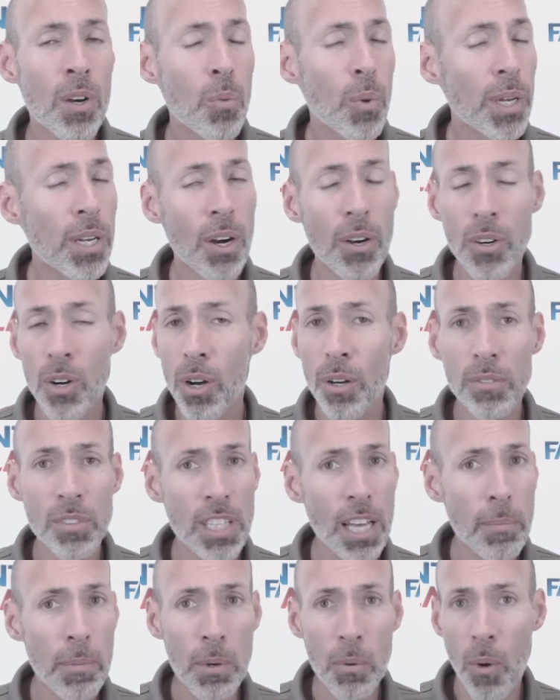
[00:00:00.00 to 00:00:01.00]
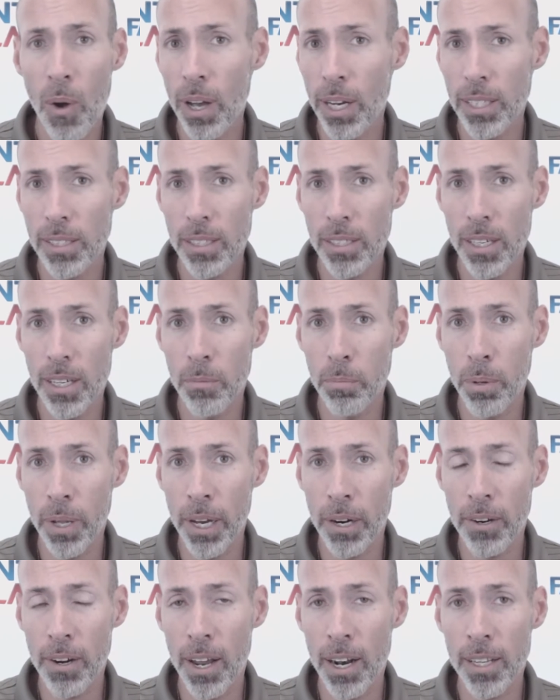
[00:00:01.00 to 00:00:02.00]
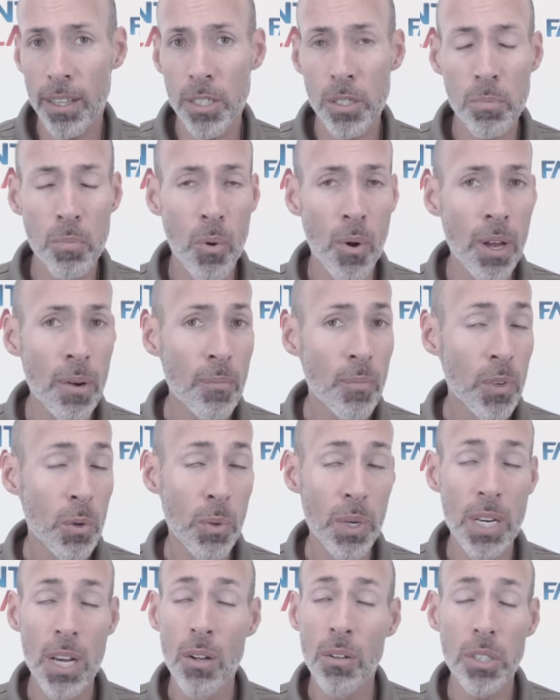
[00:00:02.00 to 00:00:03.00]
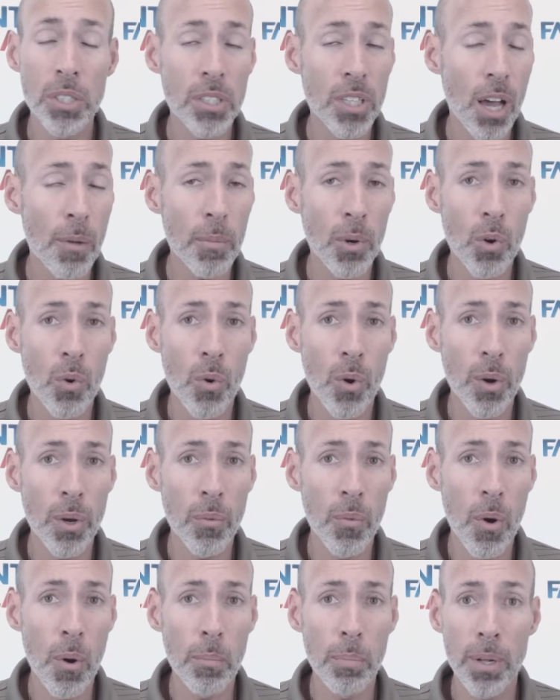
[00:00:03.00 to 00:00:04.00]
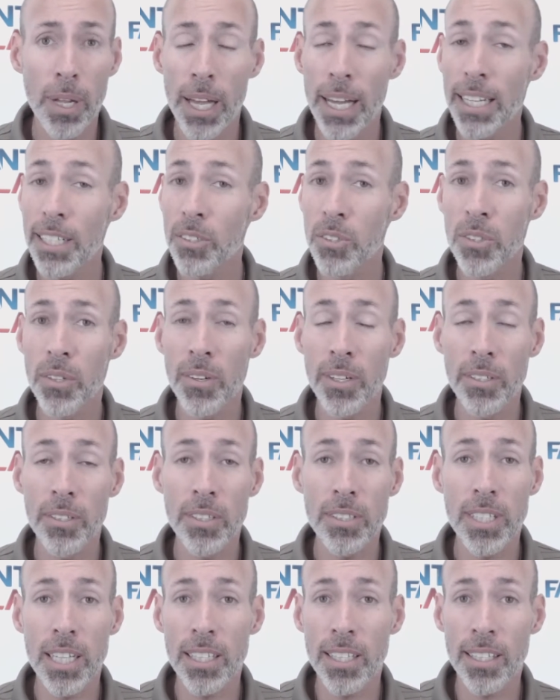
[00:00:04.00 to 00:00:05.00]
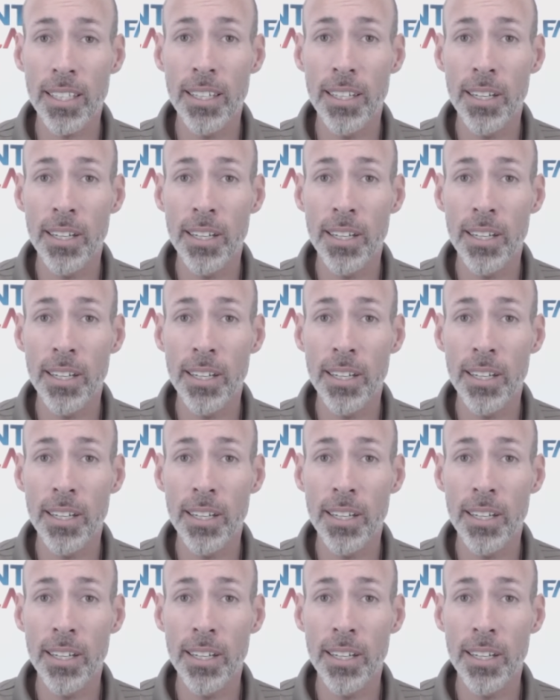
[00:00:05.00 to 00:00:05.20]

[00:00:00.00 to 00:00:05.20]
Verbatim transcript: We don't know if Sammy Watkins is going to play or not at this point. We know LeSean McCoy won't play. It certainly looks like the